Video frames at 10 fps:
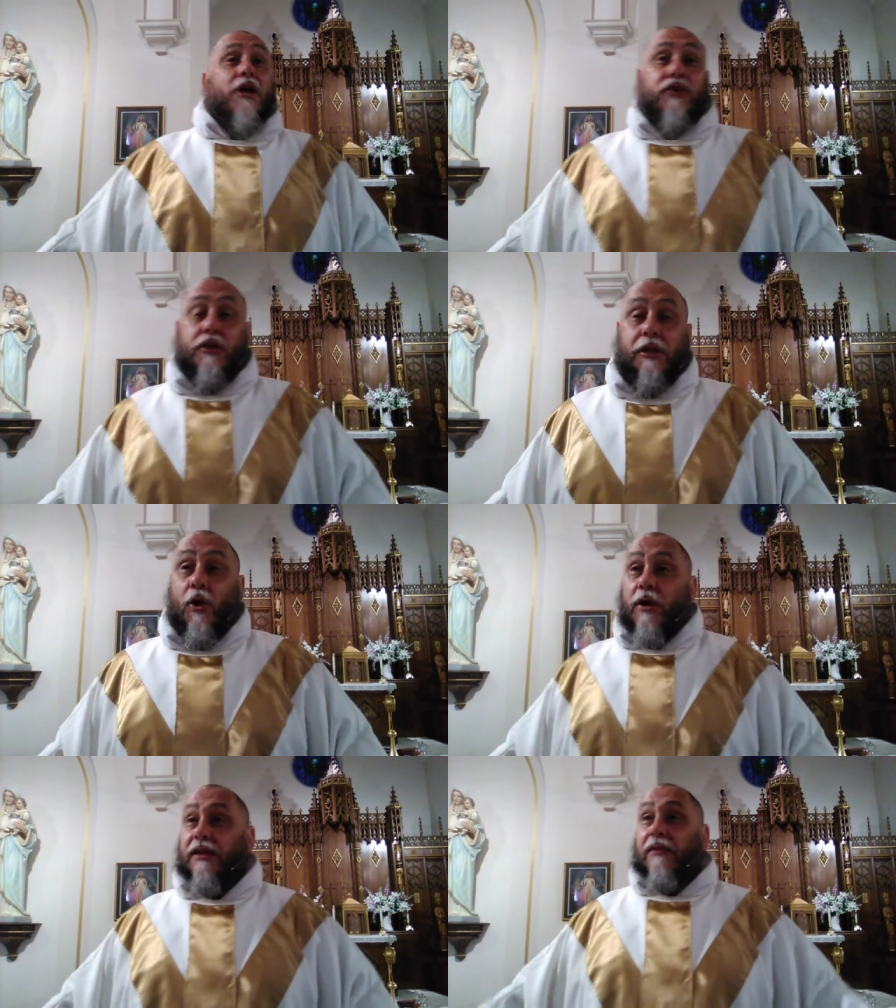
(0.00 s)
So the
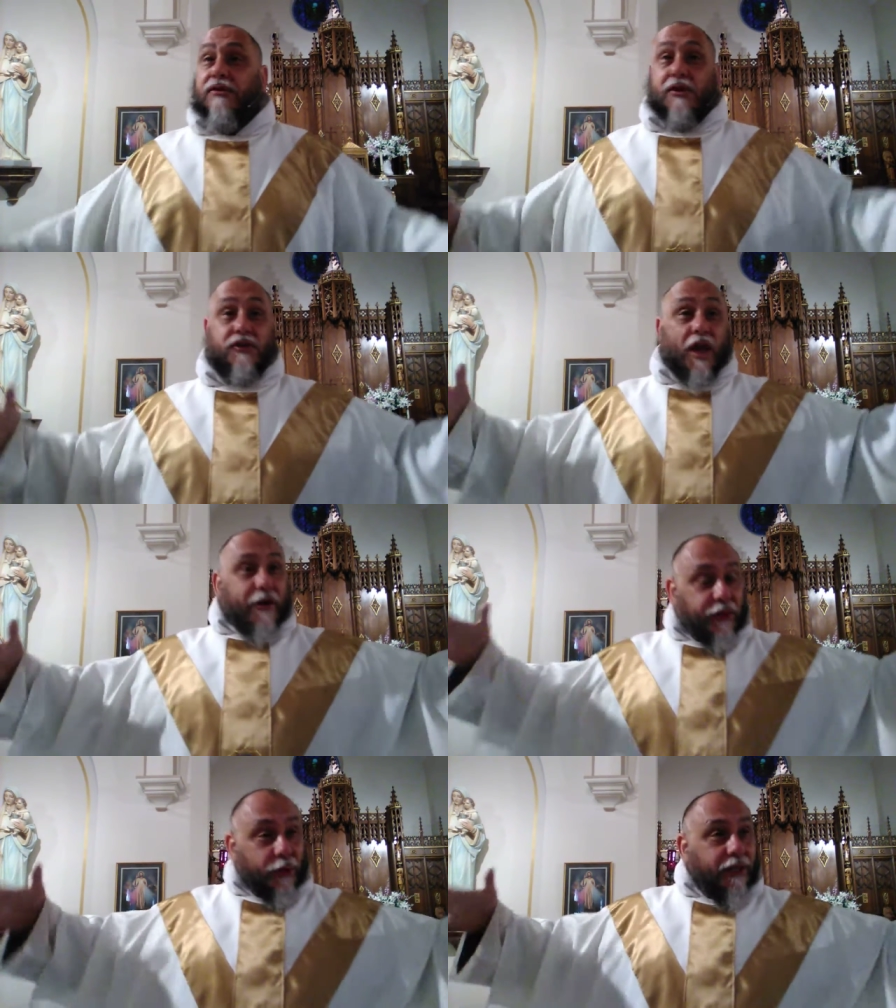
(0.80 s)
Lord gives this
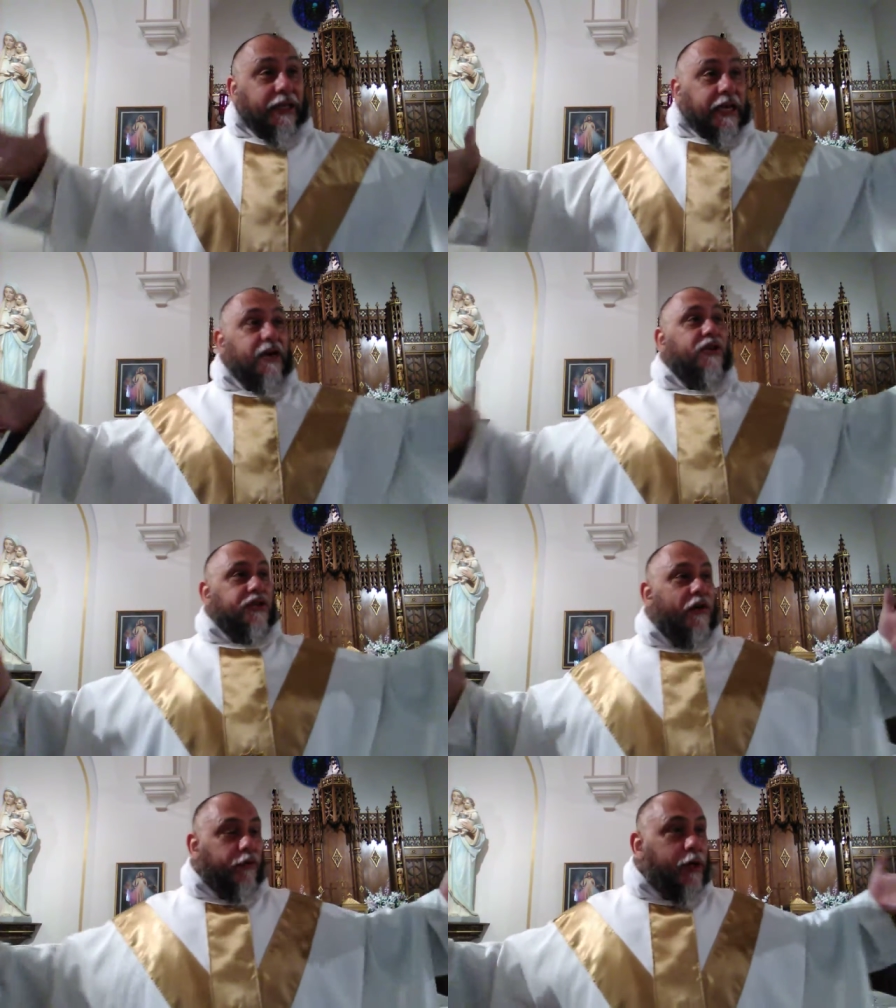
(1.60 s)
three
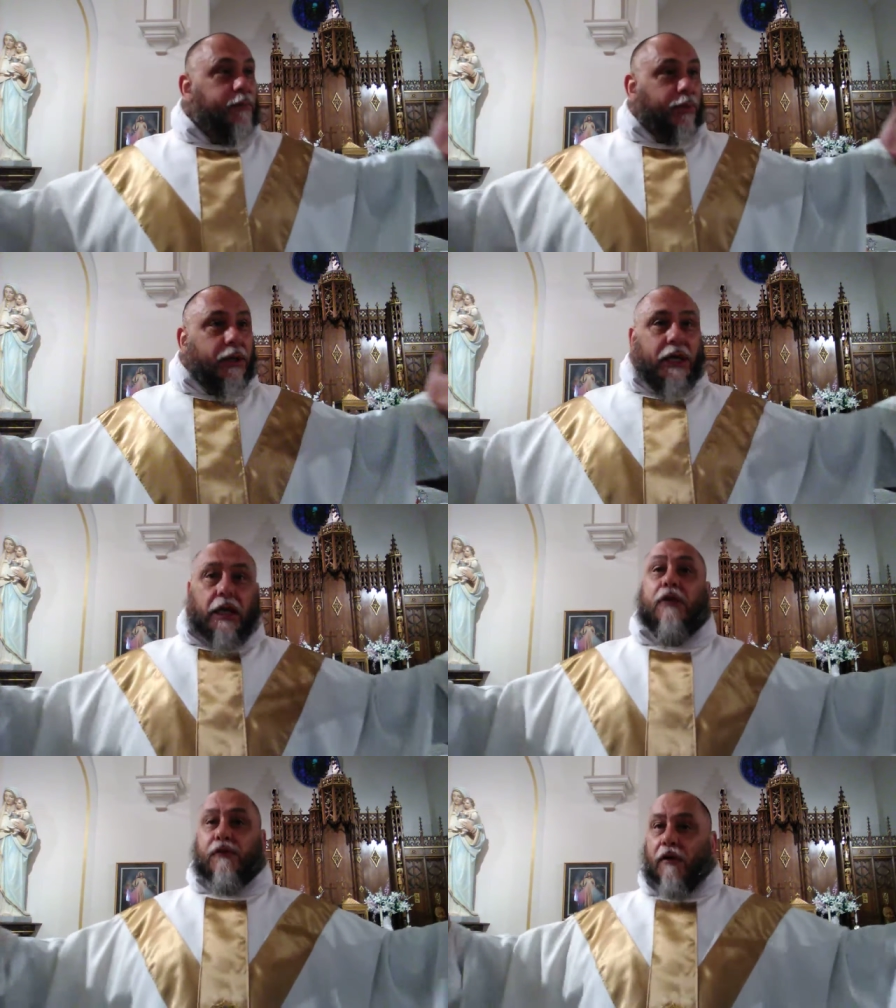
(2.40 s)
years of
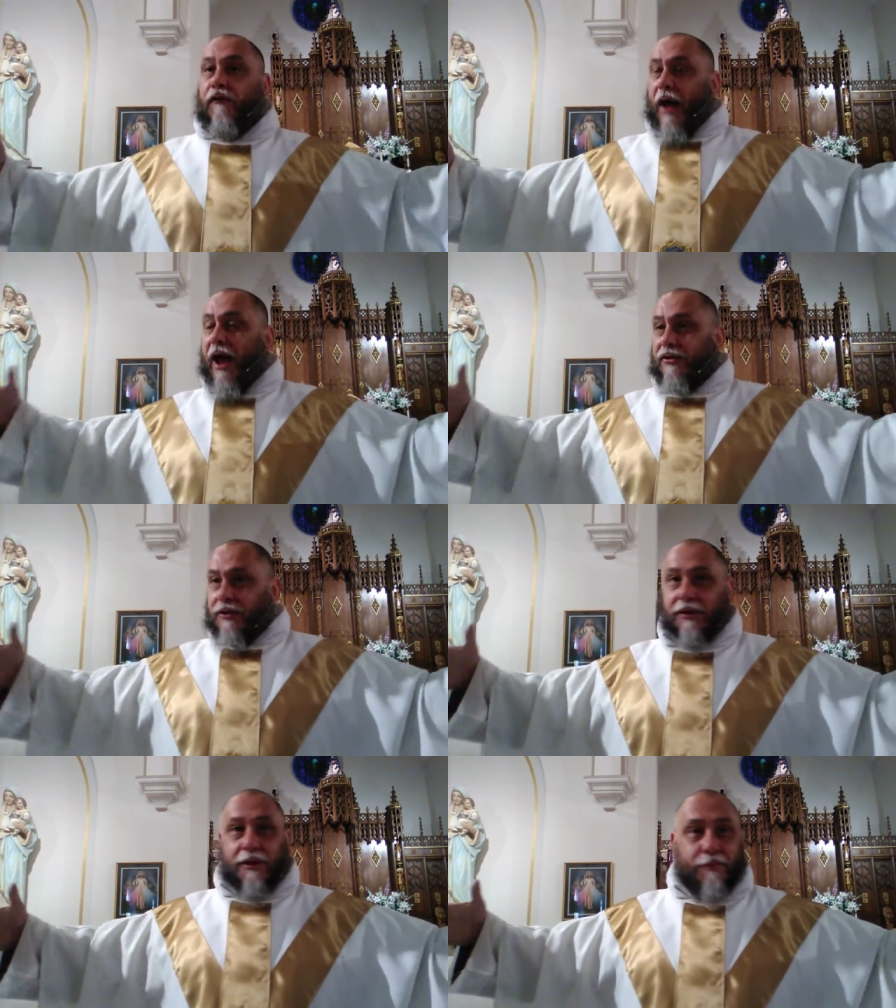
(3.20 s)
reprieve of
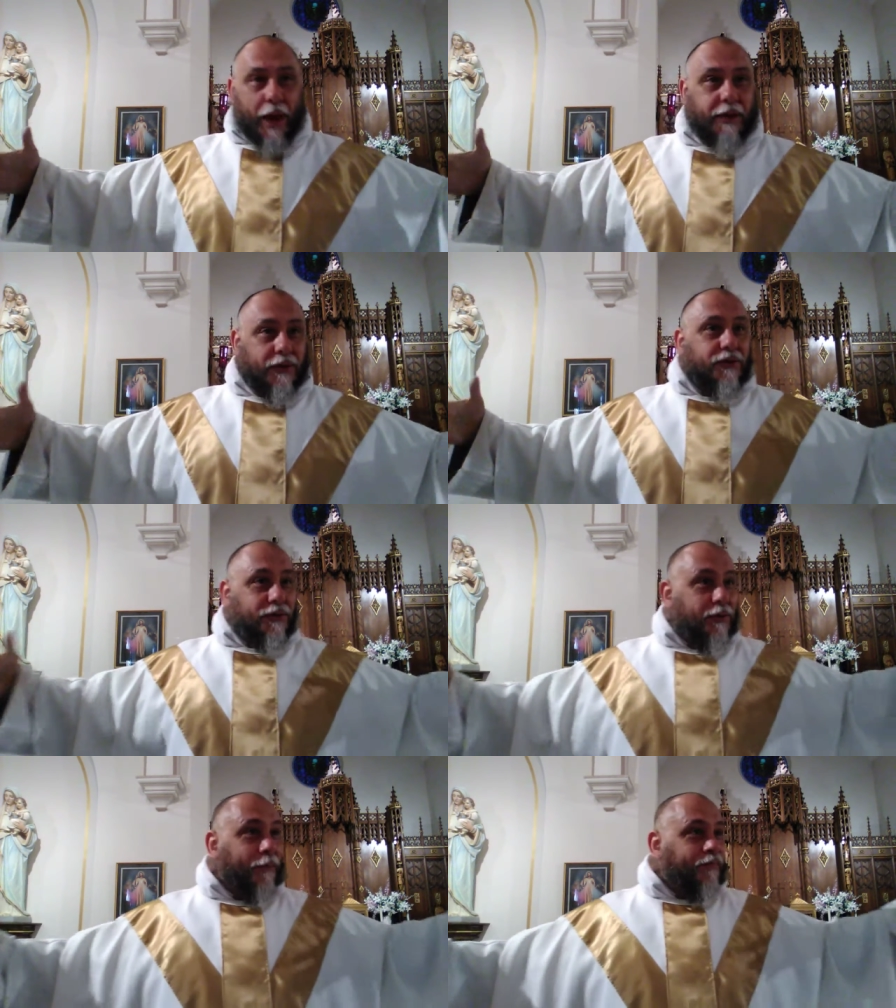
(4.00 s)
fasting and
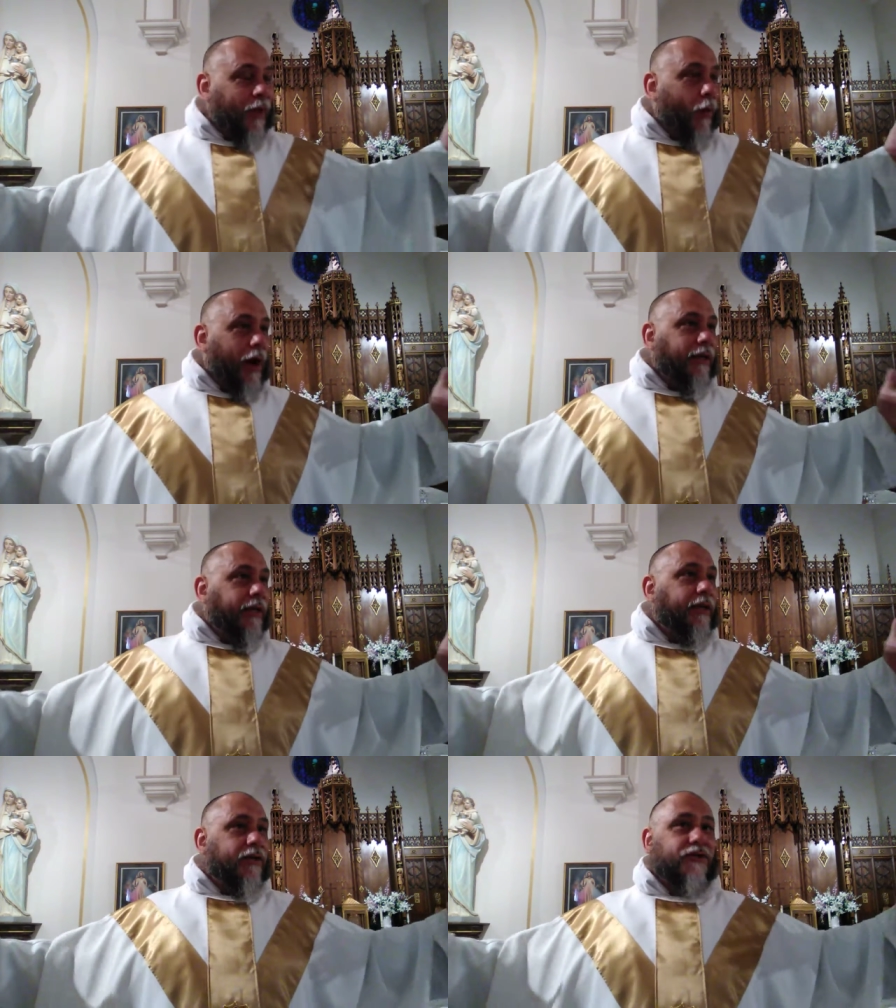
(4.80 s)
penance while
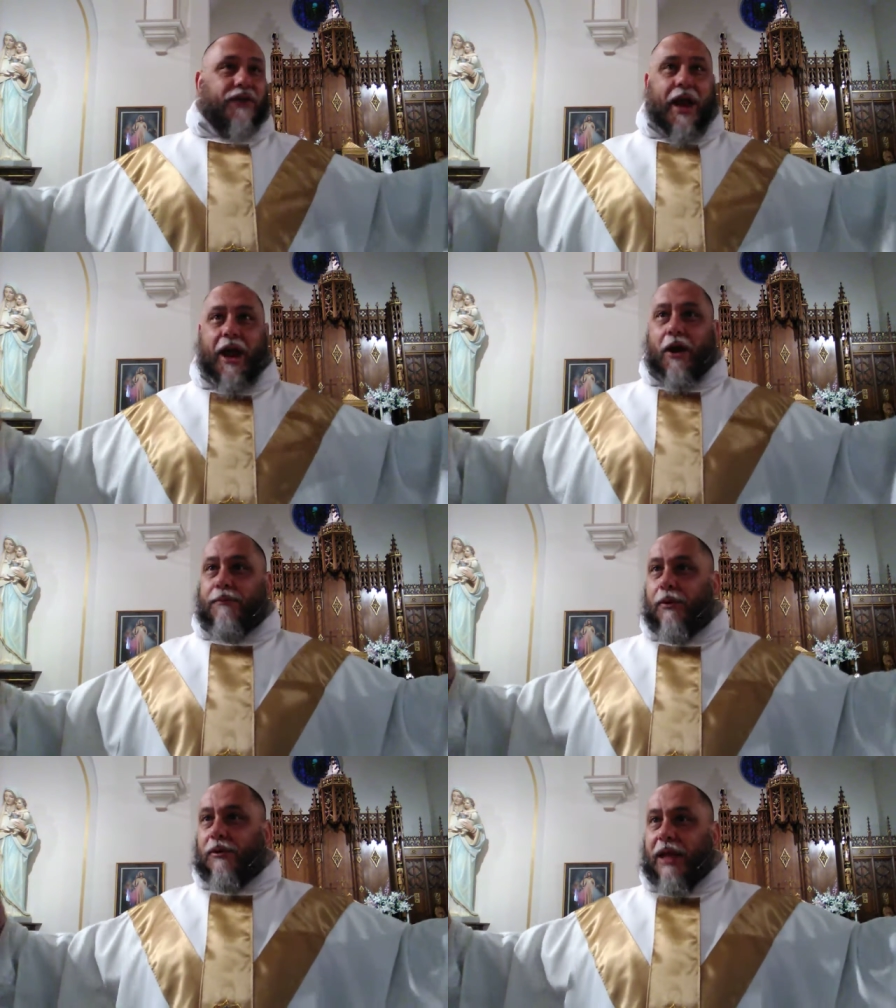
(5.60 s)
He is there
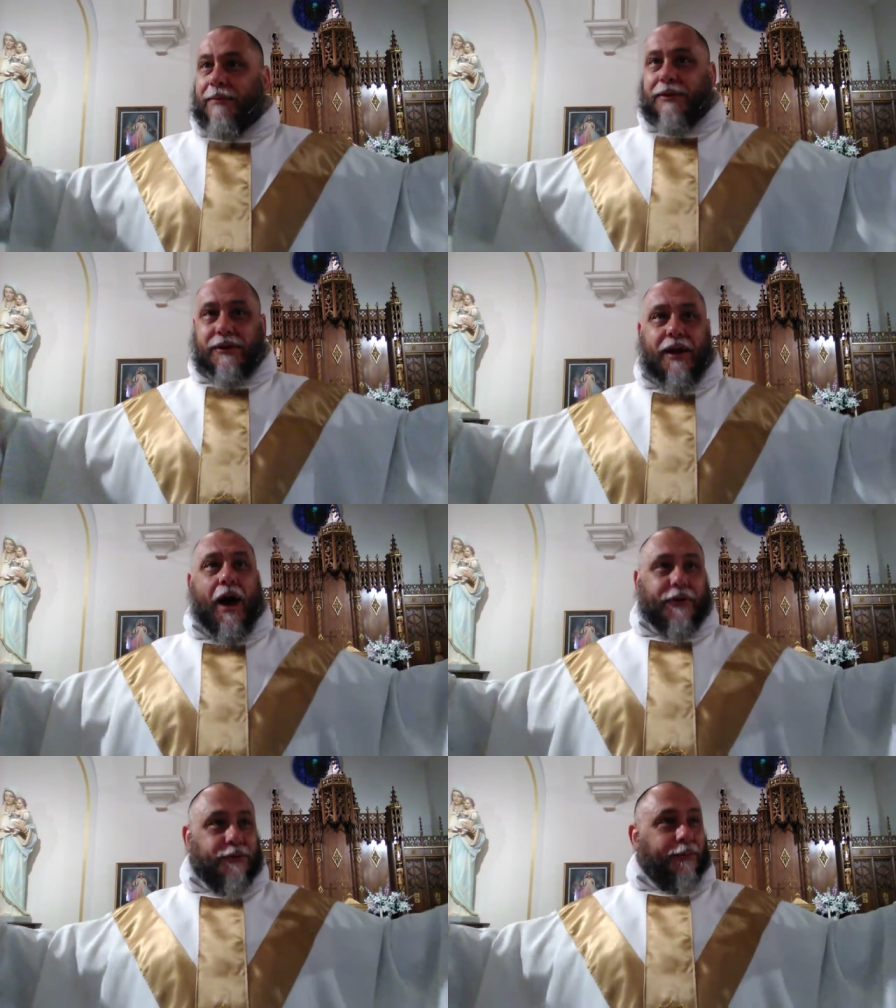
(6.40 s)
proclaiming the
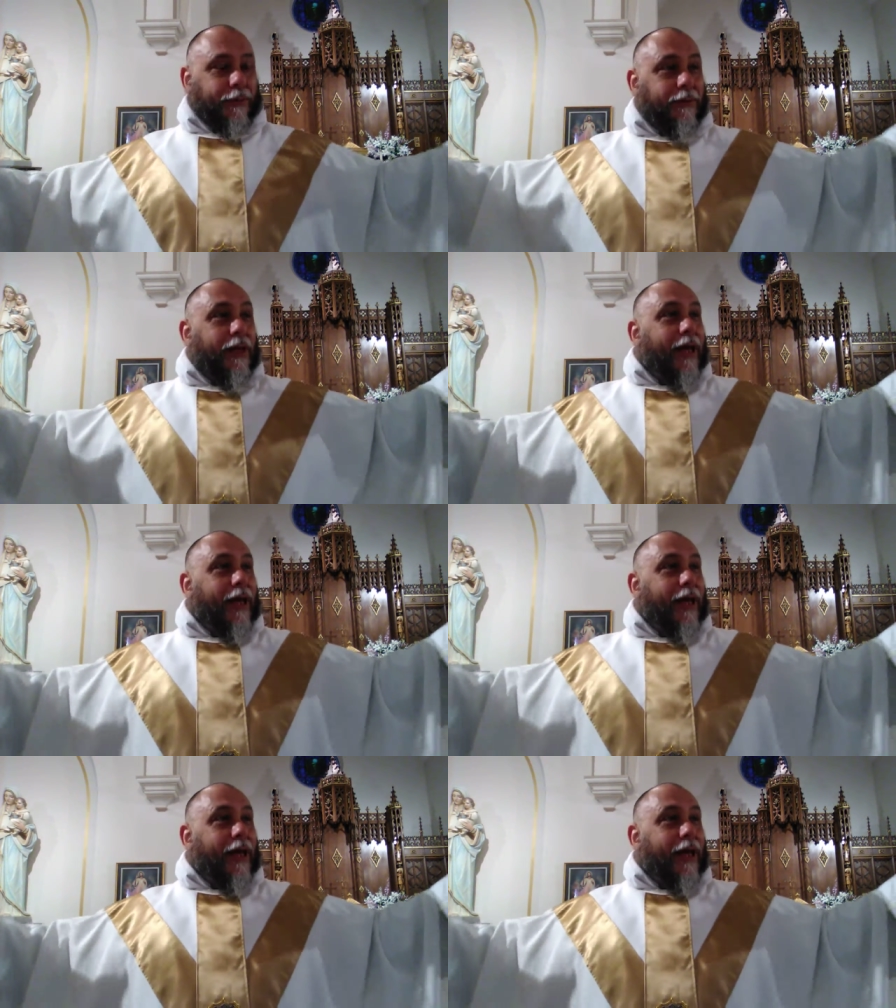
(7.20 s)
gospel.